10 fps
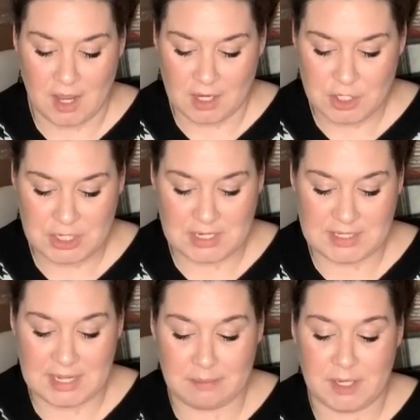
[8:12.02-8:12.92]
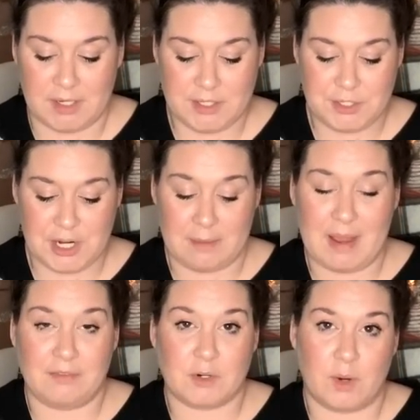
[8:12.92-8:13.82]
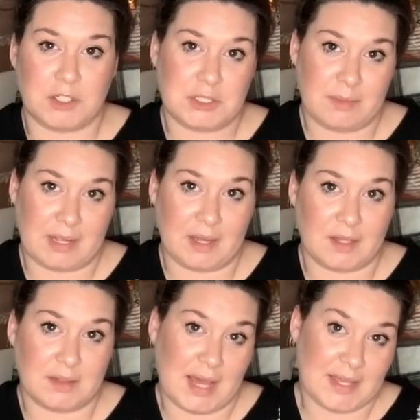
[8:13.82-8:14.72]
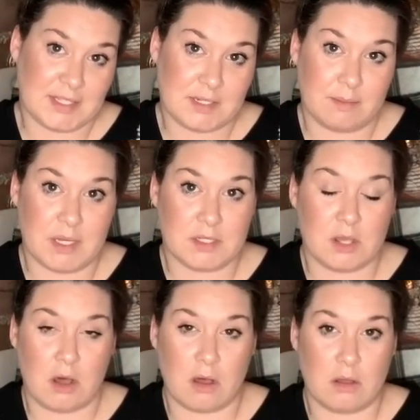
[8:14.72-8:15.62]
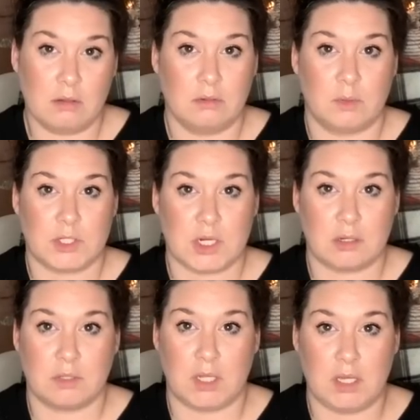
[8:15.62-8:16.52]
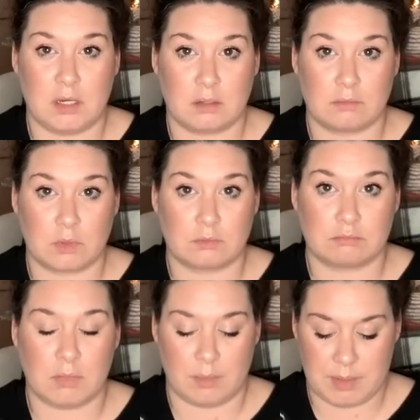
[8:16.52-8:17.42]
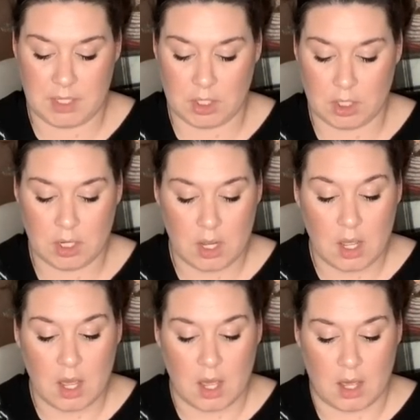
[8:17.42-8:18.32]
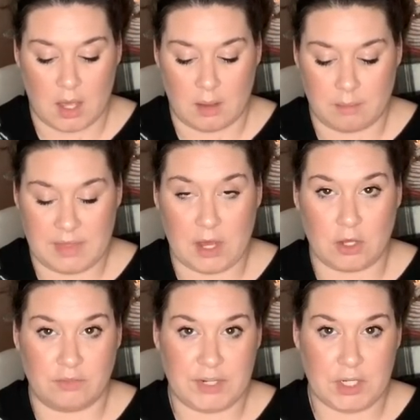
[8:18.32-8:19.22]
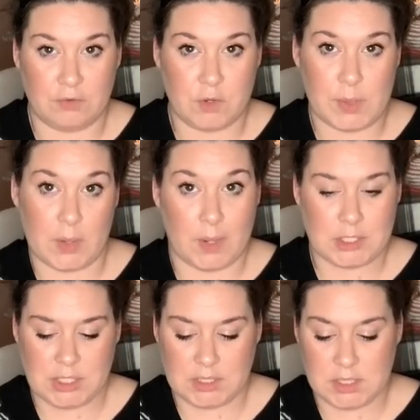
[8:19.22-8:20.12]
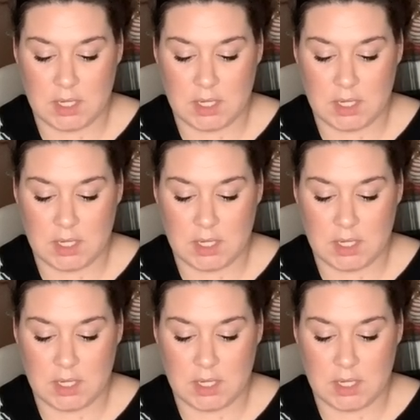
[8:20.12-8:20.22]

She DM'd me on Instagram after watching my last men's haul, which I'll link up here, um, that whole video if you wanna watch it.